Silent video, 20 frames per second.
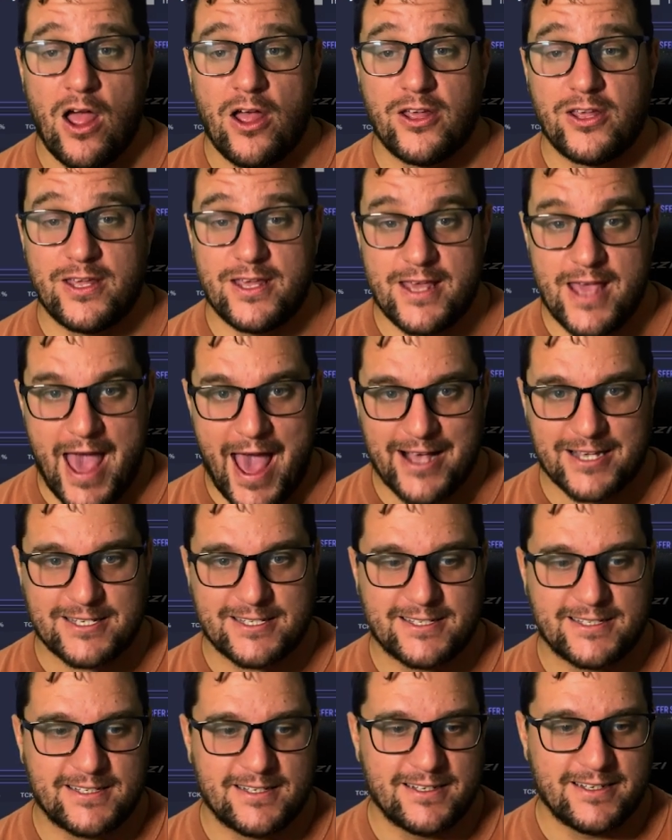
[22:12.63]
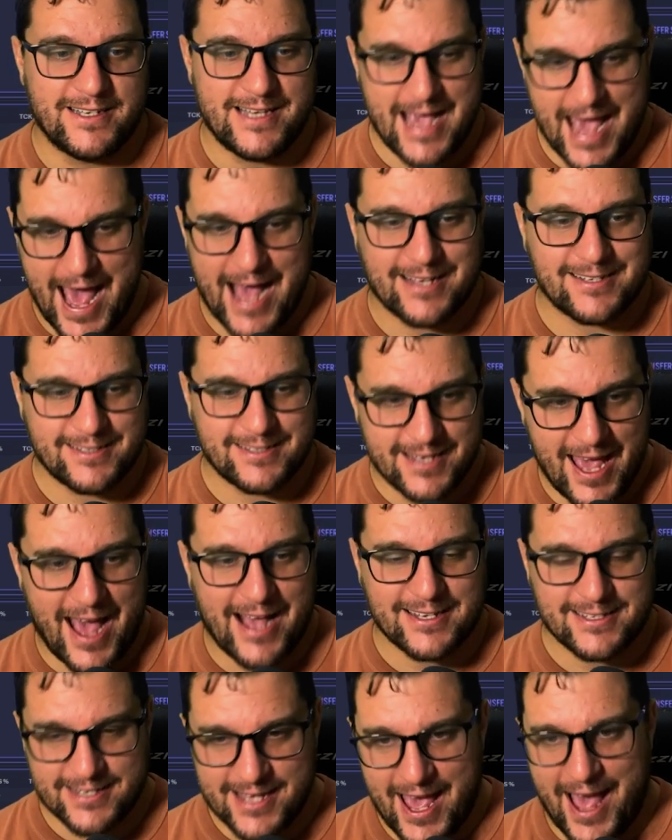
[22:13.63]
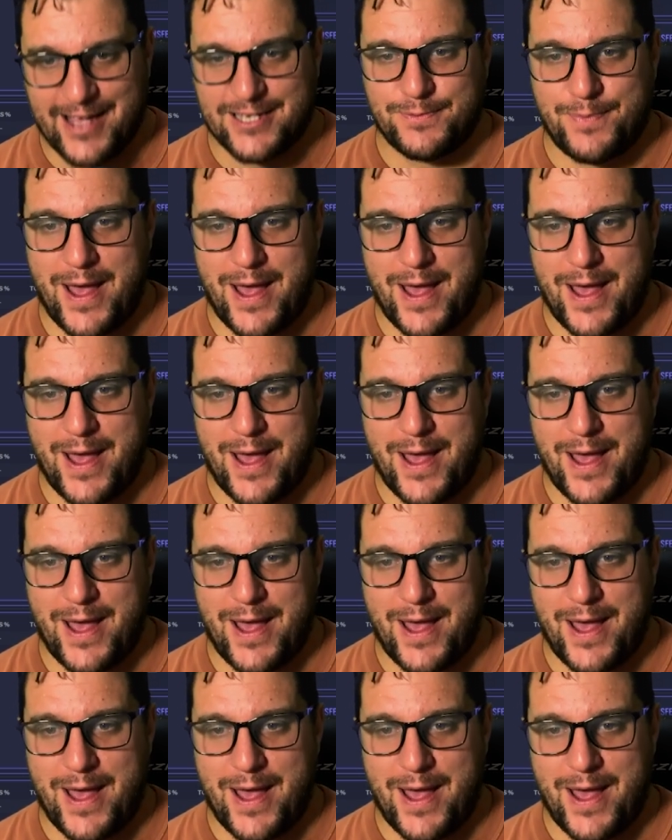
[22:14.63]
Yes, yes, yes, yes.